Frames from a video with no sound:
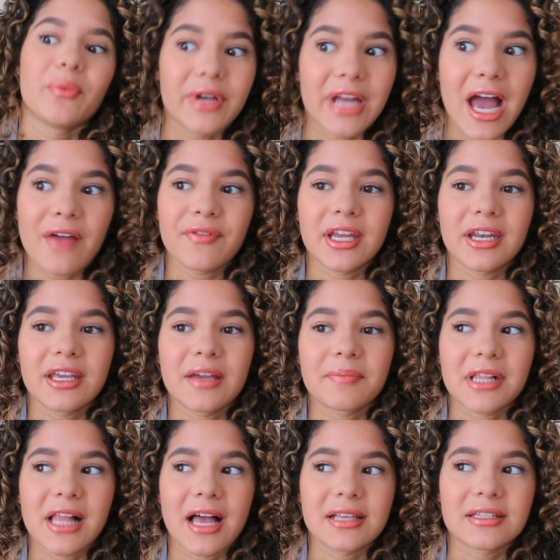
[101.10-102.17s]
when I have 8
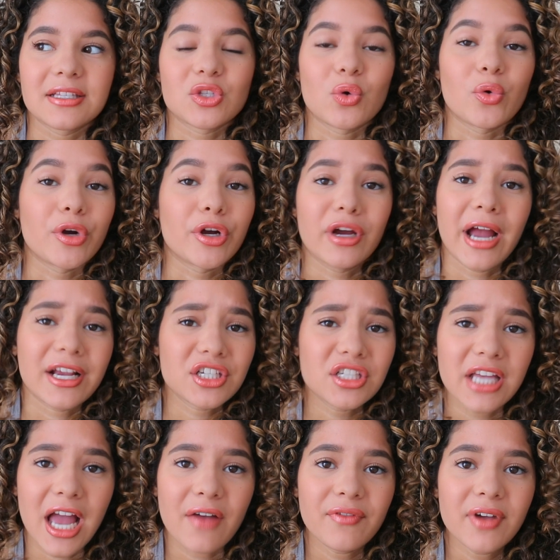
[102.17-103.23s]
a.m. classes, or
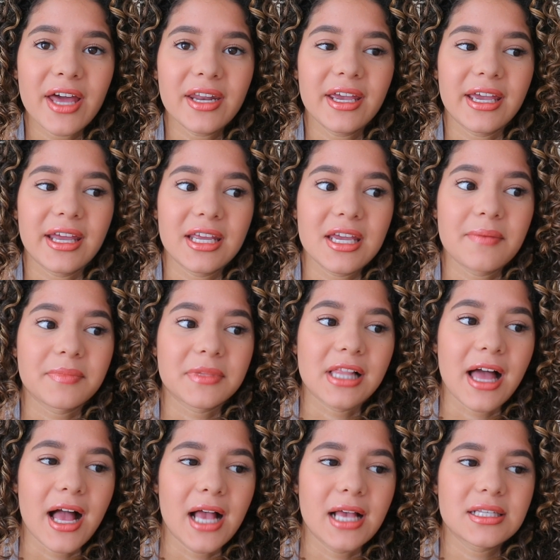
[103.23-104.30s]
actually I haven't had an 8 a.m.
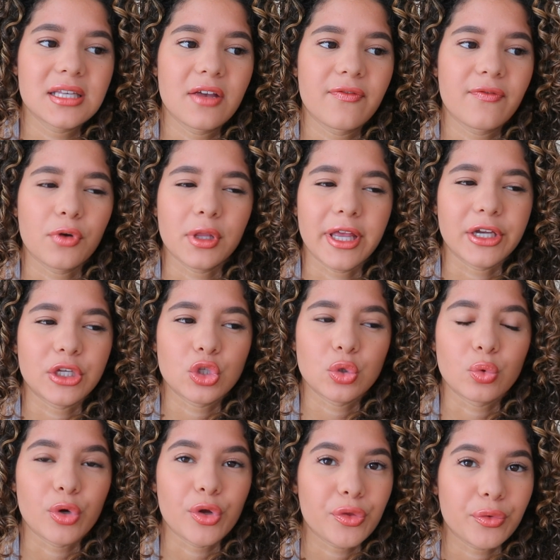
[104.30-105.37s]
class for like
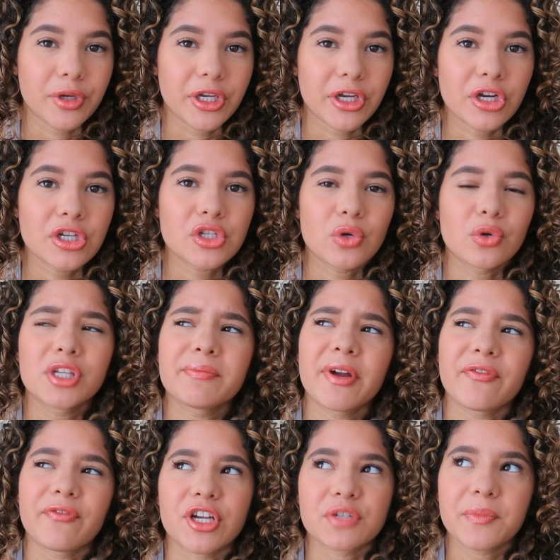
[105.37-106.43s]
2 or 3 years. Only
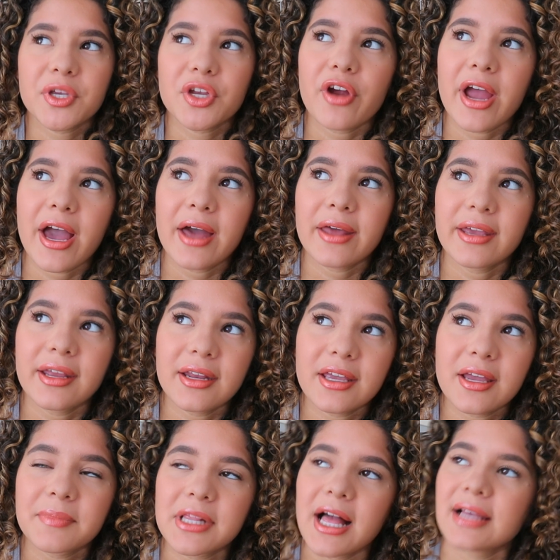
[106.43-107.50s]
my freshman year I had 8
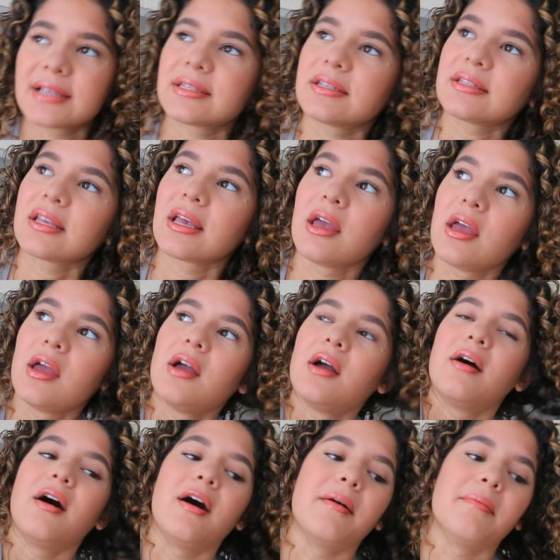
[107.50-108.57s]
a.m. classes.
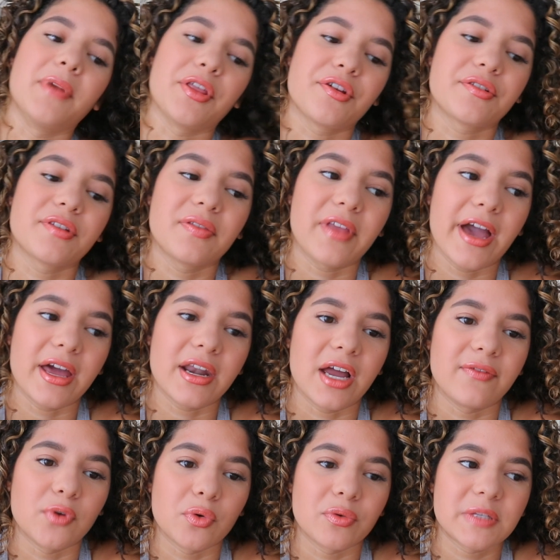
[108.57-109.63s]
Other than that,
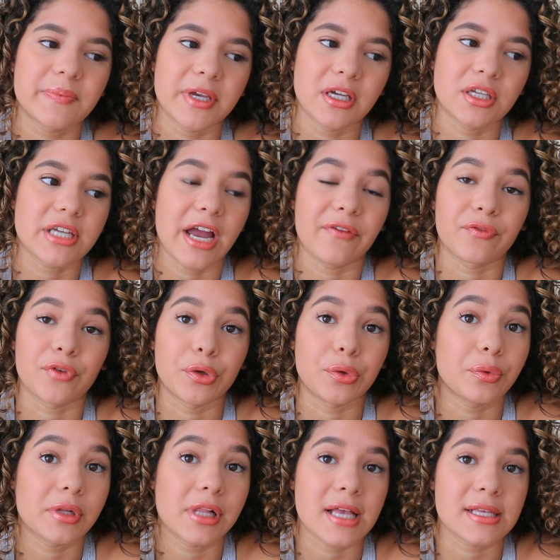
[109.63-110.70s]
I've always picked
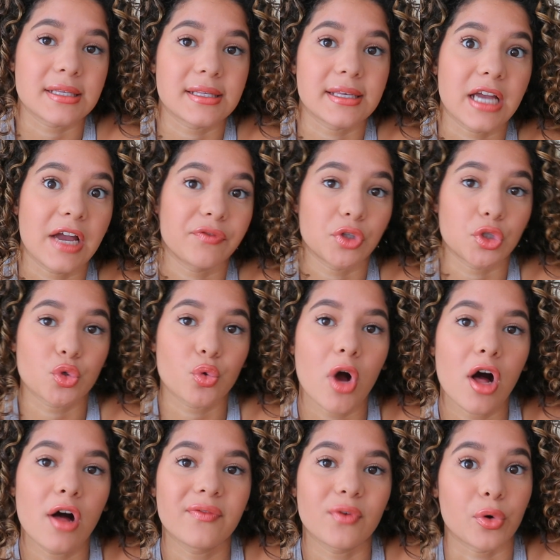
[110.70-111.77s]
afternoon classes, like after
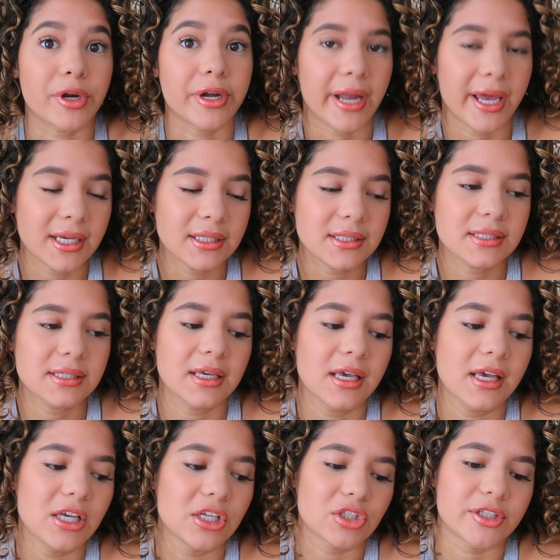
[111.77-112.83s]
12 or night.
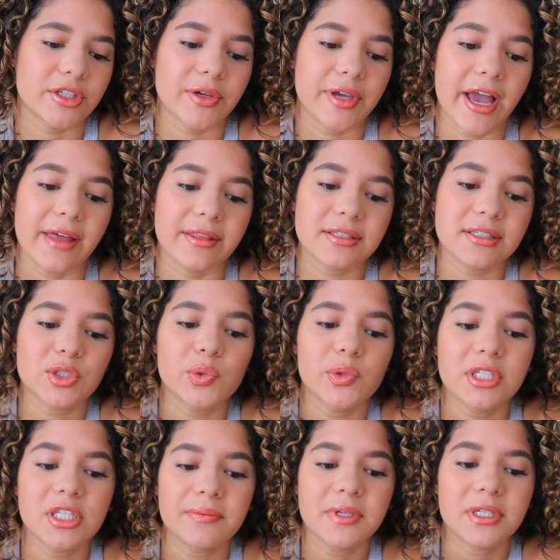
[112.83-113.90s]
So yeah, this is
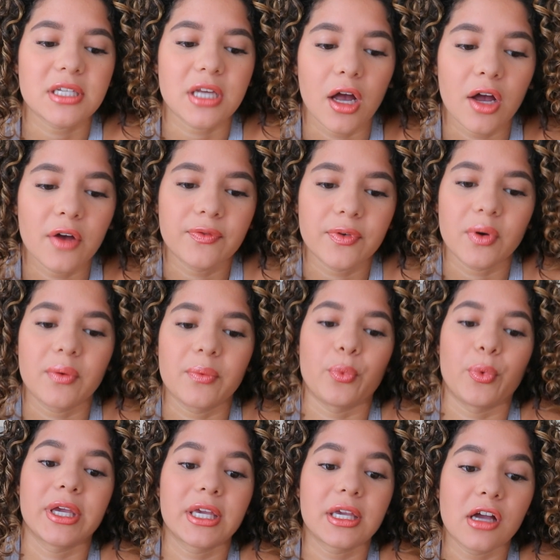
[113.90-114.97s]
going to be tough
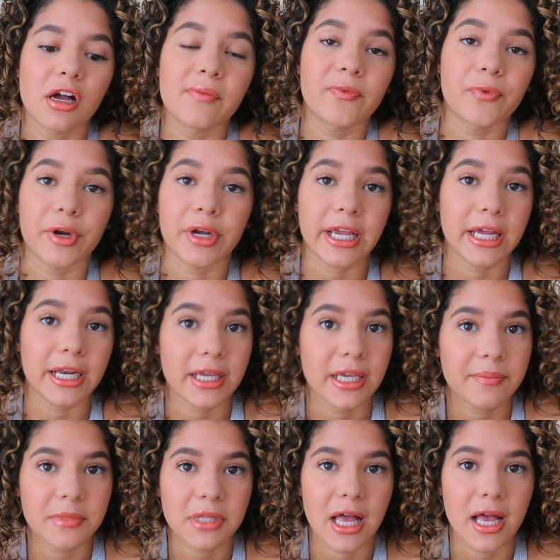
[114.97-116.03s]
waking up for an 8
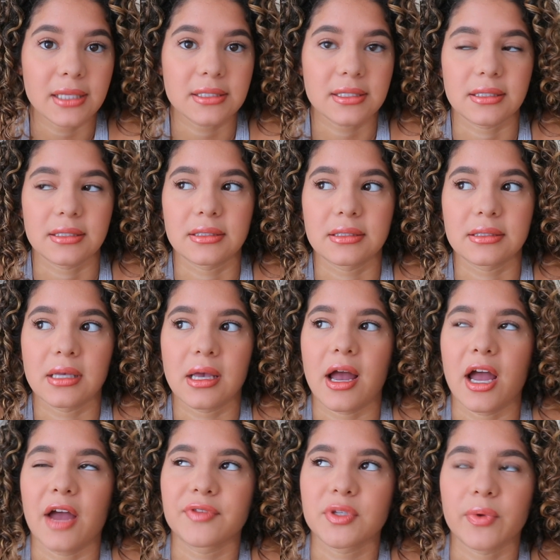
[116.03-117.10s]
a.m. class because
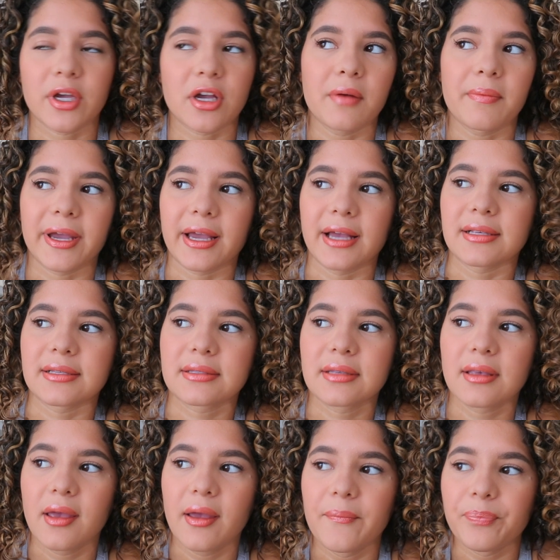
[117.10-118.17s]
I have to wake up, I
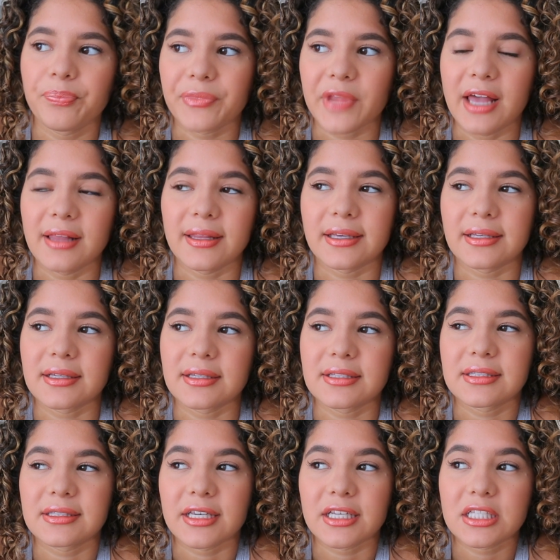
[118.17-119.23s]
guess, at like
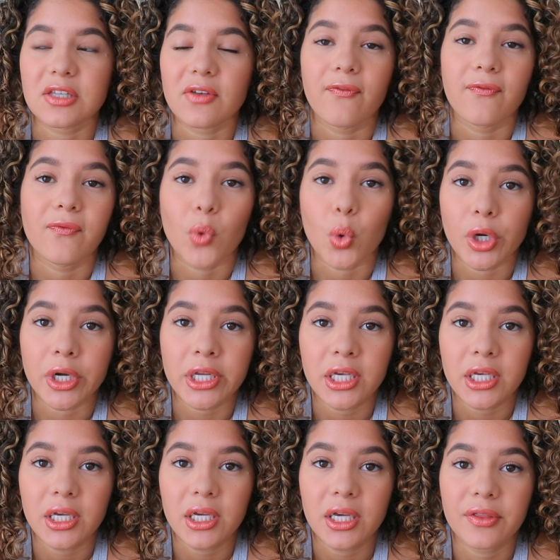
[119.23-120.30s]

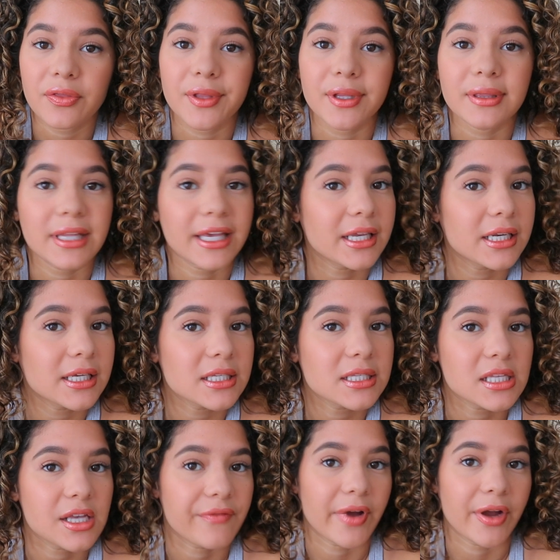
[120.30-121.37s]
6:40 the
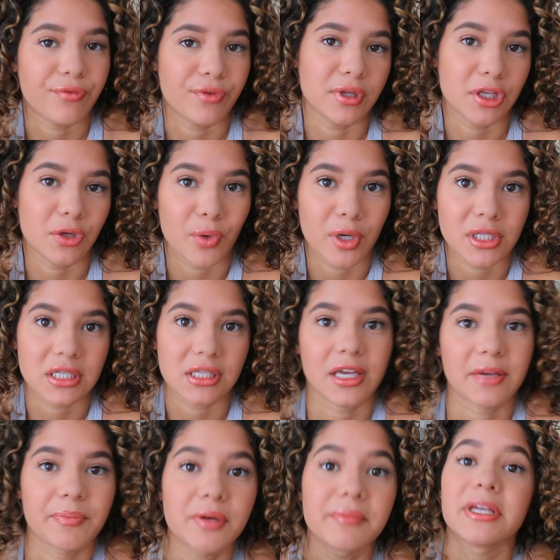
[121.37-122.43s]
latest if I really want to
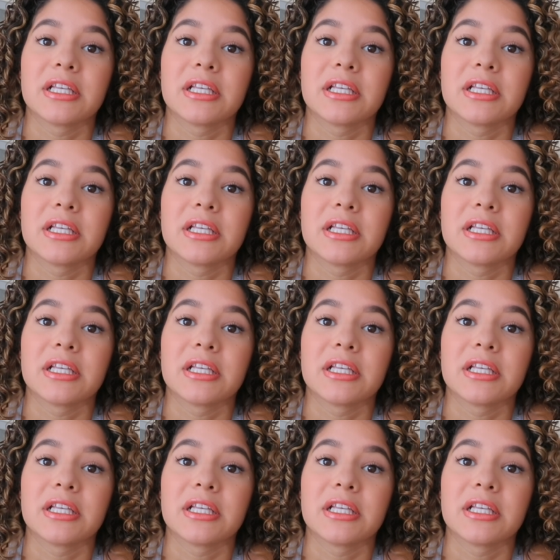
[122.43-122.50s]
like put